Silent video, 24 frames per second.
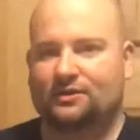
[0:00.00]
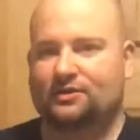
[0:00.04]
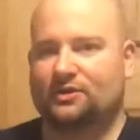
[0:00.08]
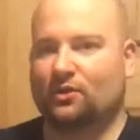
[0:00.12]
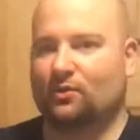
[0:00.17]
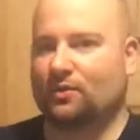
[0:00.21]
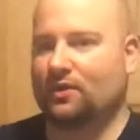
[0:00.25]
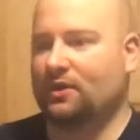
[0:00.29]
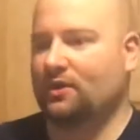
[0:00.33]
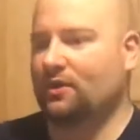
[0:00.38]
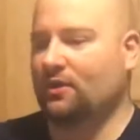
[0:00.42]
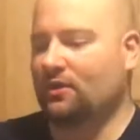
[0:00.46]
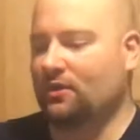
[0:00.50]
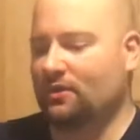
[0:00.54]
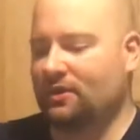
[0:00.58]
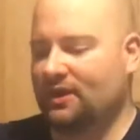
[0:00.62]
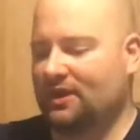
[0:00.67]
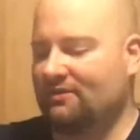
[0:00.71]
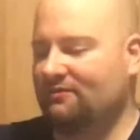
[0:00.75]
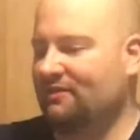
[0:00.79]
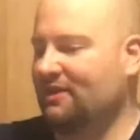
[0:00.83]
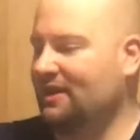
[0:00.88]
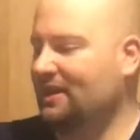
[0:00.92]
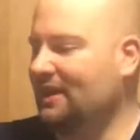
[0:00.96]
So we're going to hold
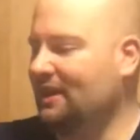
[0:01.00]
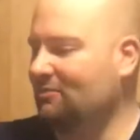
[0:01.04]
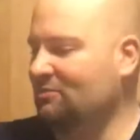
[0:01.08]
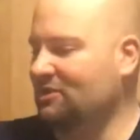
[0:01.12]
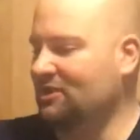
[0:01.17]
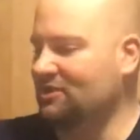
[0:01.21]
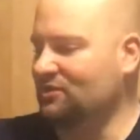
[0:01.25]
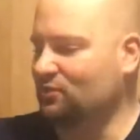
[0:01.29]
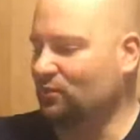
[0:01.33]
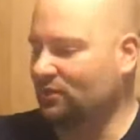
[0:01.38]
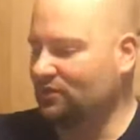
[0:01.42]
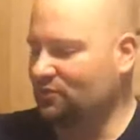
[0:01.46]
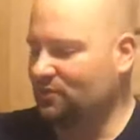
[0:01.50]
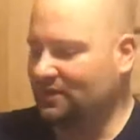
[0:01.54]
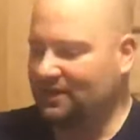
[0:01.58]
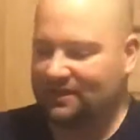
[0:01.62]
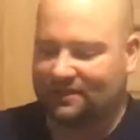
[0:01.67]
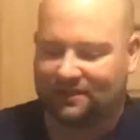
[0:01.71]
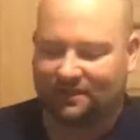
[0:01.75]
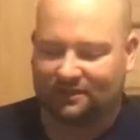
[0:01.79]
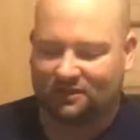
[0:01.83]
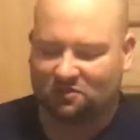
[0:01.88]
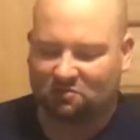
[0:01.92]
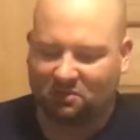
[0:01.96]
off on that because once we
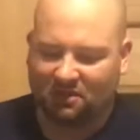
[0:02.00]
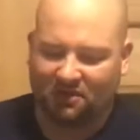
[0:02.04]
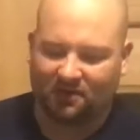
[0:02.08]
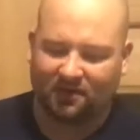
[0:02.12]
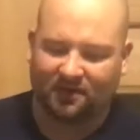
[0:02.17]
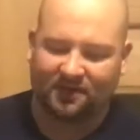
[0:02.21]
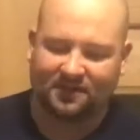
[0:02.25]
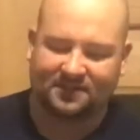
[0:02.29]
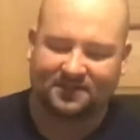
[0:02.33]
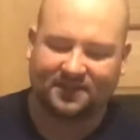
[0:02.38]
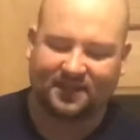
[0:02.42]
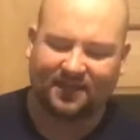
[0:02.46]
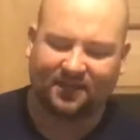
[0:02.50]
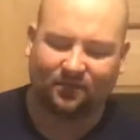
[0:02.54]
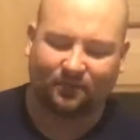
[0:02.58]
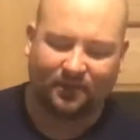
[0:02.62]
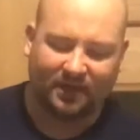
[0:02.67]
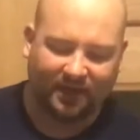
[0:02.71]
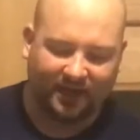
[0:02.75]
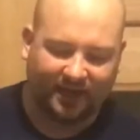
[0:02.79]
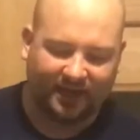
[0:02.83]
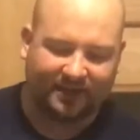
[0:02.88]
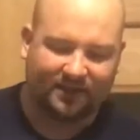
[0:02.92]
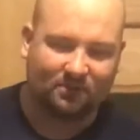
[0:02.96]
get the asparagus out,
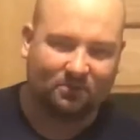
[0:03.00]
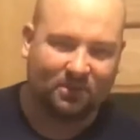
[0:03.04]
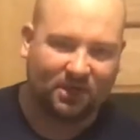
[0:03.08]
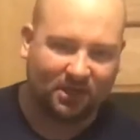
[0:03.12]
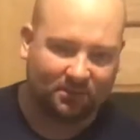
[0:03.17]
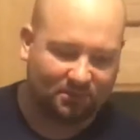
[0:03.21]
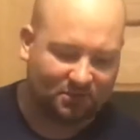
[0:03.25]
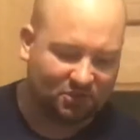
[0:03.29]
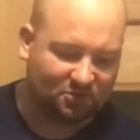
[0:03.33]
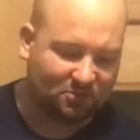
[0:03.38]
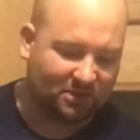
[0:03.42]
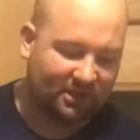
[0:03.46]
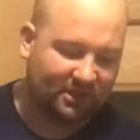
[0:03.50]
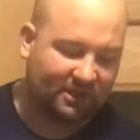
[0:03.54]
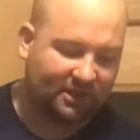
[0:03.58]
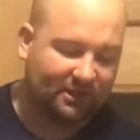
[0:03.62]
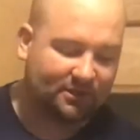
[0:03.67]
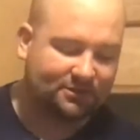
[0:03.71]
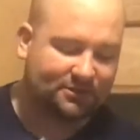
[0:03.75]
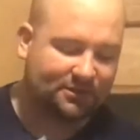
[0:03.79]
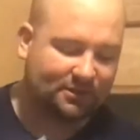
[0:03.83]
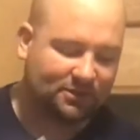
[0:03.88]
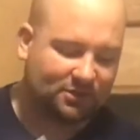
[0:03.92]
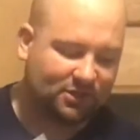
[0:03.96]
we've got to have the baby
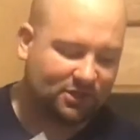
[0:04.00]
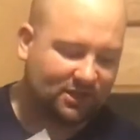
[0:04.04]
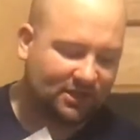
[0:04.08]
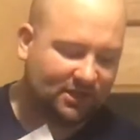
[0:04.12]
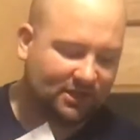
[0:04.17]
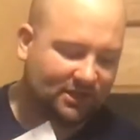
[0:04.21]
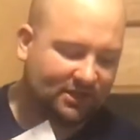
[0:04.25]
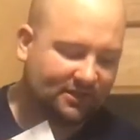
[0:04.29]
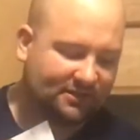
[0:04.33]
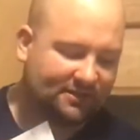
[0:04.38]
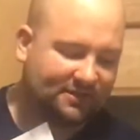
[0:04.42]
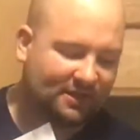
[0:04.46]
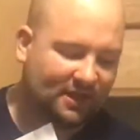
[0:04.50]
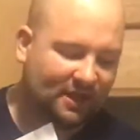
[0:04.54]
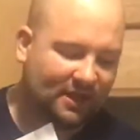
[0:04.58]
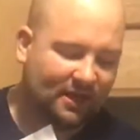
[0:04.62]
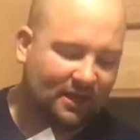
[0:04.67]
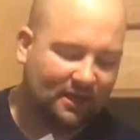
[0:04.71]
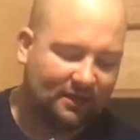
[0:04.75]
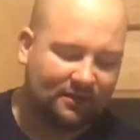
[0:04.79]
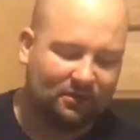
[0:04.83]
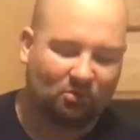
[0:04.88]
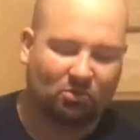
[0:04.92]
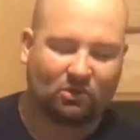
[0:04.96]
spinach, the cheese,
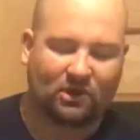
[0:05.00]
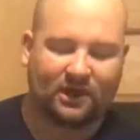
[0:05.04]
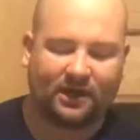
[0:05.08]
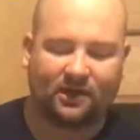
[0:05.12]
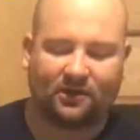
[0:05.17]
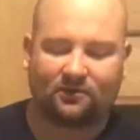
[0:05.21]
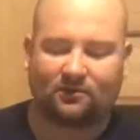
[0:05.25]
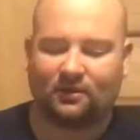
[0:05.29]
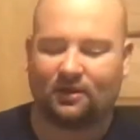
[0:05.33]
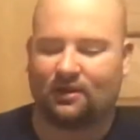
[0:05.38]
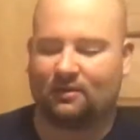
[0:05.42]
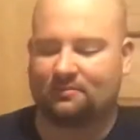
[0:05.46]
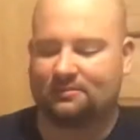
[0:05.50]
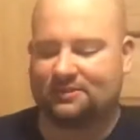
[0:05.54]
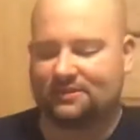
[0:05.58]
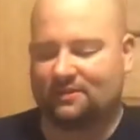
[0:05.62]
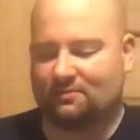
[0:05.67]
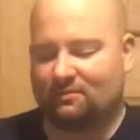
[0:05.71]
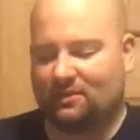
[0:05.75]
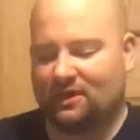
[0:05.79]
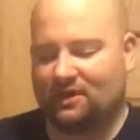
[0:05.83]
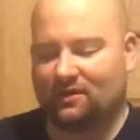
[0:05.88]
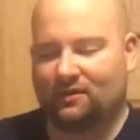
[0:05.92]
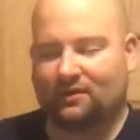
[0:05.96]
the breadcrumbs,
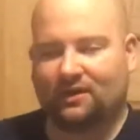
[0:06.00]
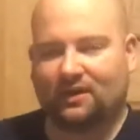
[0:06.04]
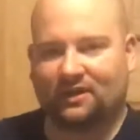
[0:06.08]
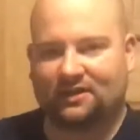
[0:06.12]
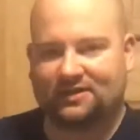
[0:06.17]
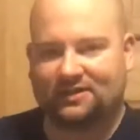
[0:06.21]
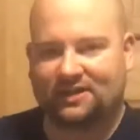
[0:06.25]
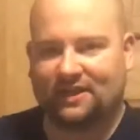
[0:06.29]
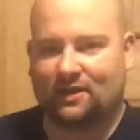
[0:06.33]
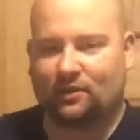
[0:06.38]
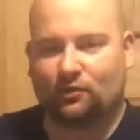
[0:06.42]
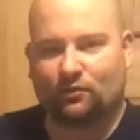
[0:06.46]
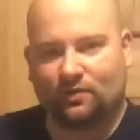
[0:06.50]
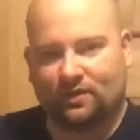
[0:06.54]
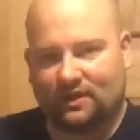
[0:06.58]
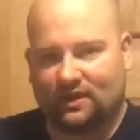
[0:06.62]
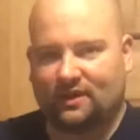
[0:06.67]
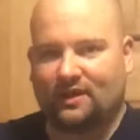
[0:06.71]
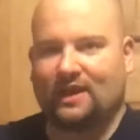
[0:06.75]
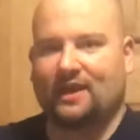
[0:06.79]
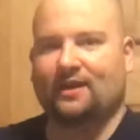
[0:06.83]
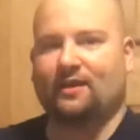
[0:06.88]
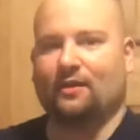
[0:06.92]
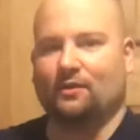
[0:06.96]
the milk, etc. And
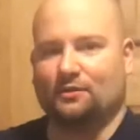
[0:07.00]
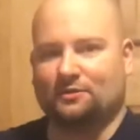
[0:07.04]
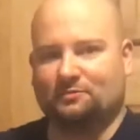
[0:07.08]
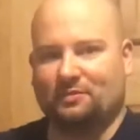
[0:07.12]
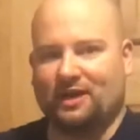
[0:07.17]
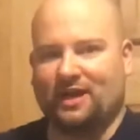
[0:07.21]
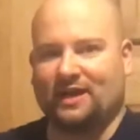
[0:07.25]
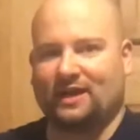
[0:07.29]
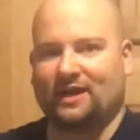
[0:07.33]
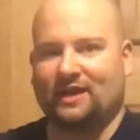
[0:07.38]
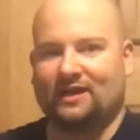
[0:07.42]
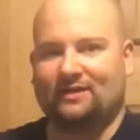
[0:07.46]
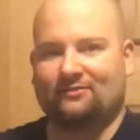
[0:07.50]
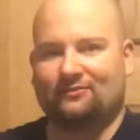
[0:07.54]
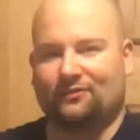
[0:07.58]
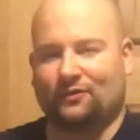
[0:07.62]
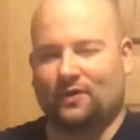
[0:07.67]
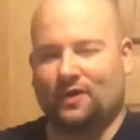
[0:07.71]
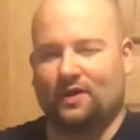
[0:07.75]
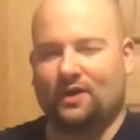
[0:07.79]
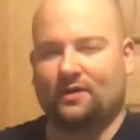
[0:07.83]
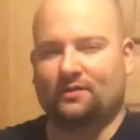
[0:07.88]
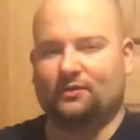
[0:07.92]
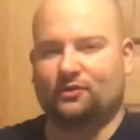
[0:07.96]
then that goes back in
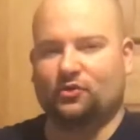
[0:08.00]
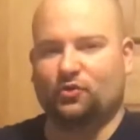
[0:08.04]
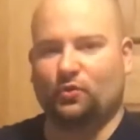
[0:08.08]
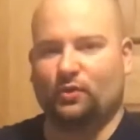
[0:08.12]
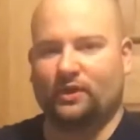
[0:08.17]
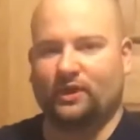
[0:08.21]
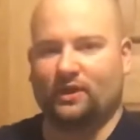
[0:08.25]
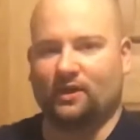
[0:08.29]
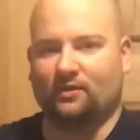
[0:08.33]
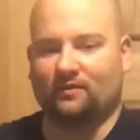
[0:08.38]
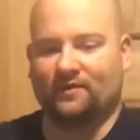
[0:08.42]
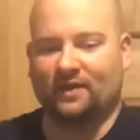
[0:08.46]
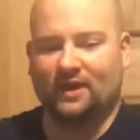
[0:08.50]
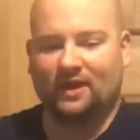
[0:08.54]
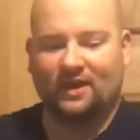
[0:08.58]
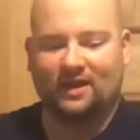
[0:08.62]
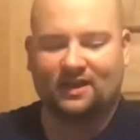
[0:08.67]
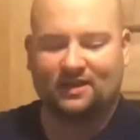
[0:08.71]
for another 12.